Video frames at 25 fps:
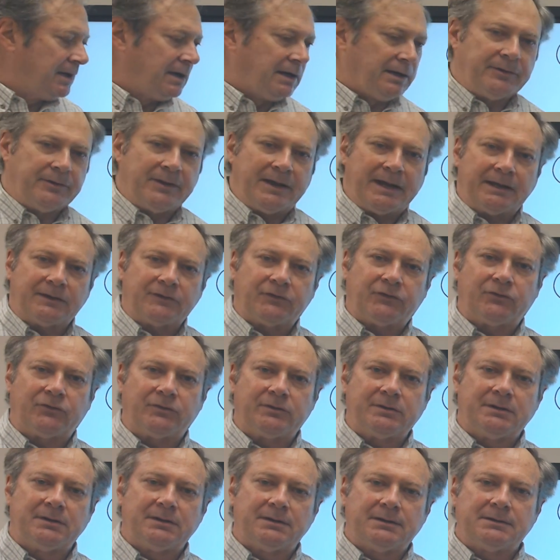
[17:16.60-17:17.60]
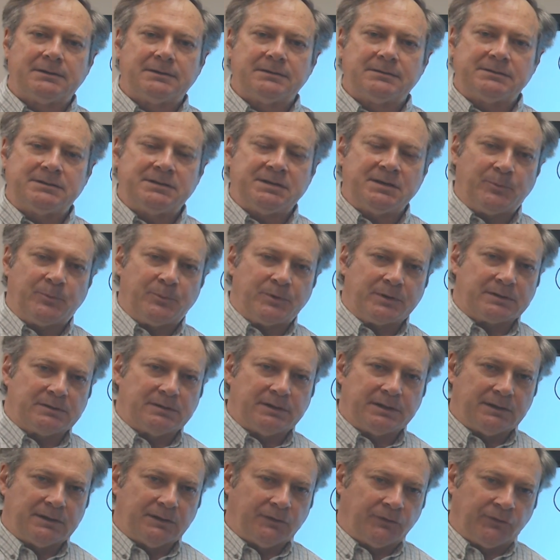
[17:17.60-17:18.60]
that's
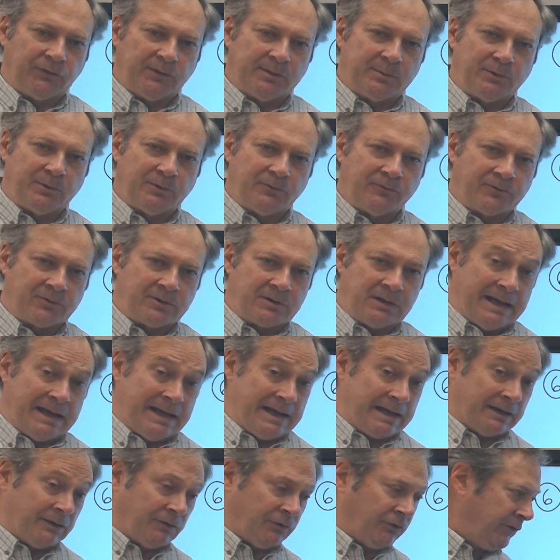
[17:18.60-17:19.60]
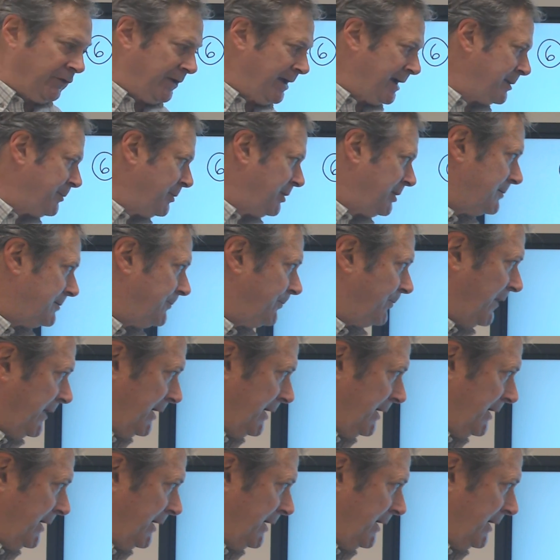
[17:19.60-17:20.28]
typically the symbol for line segment, and